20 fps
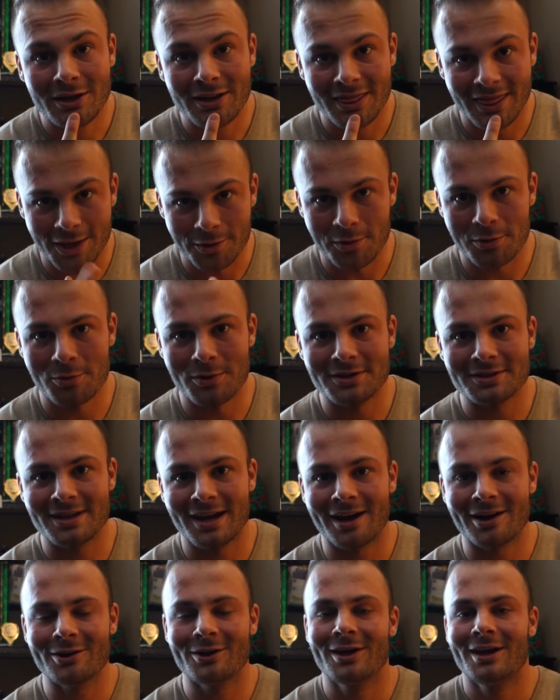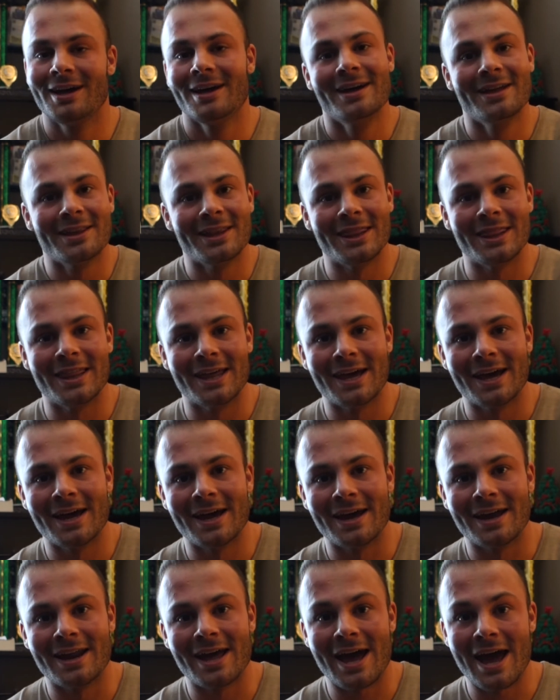Then we worked out.
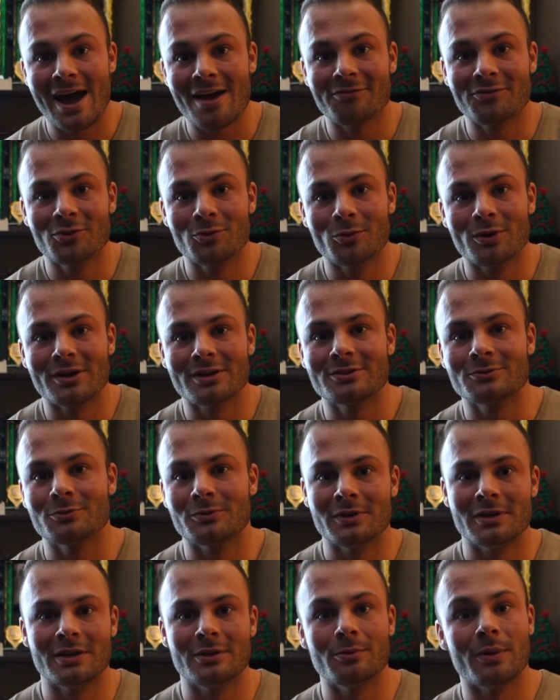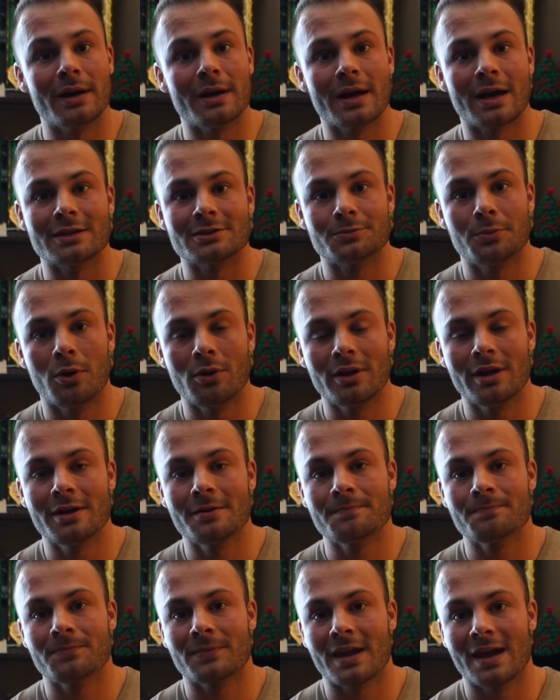Then afterwards we went and got Chipotle,